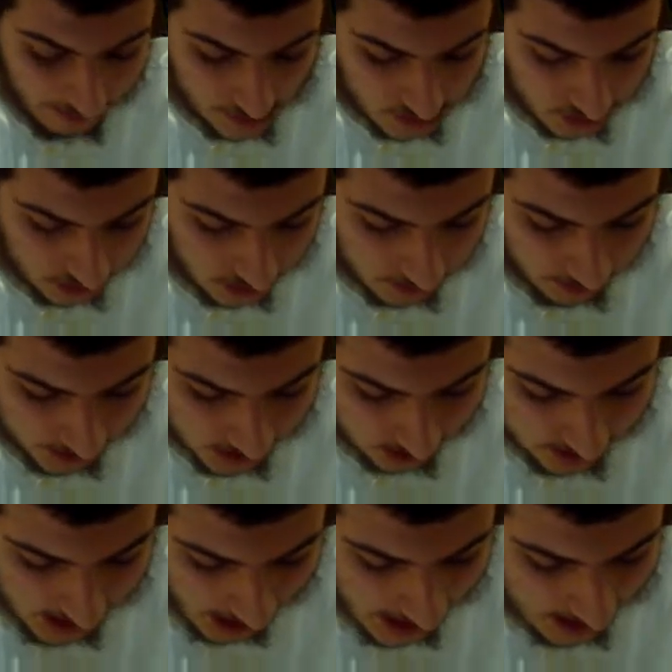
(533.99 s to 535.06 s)

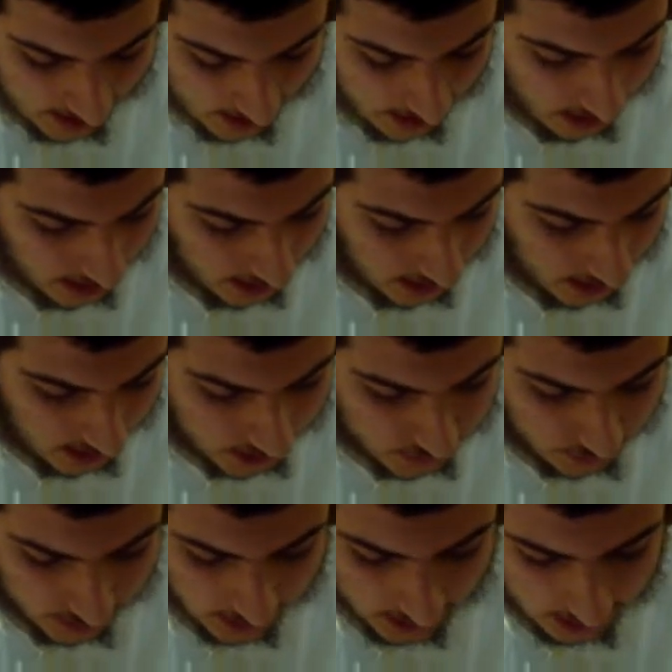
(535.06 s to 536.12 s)
Pasuk 10
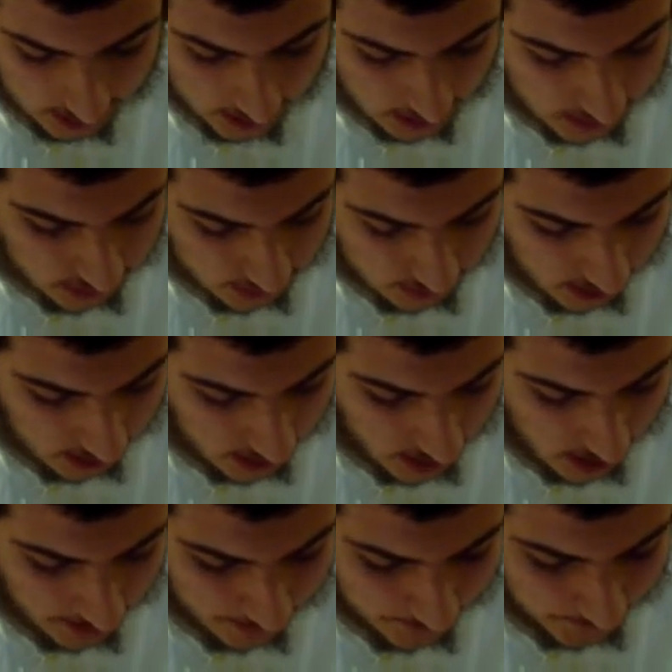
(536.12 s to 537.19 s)
is really
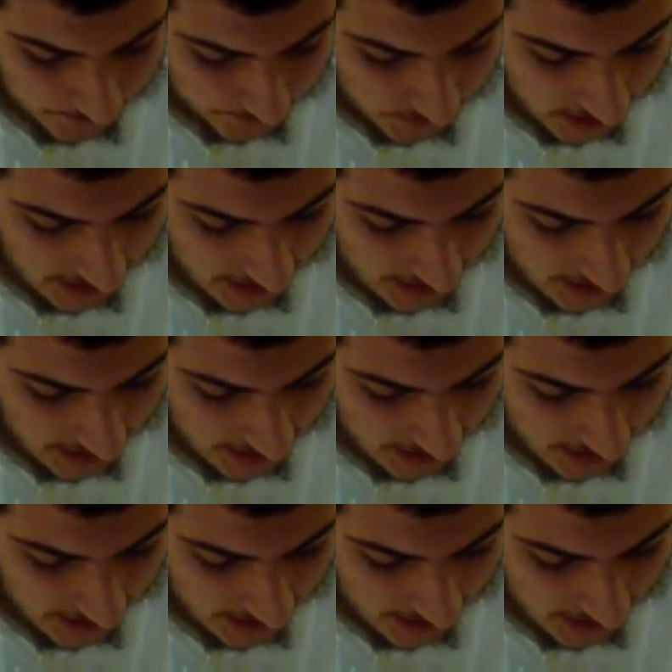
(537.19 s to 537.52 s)
an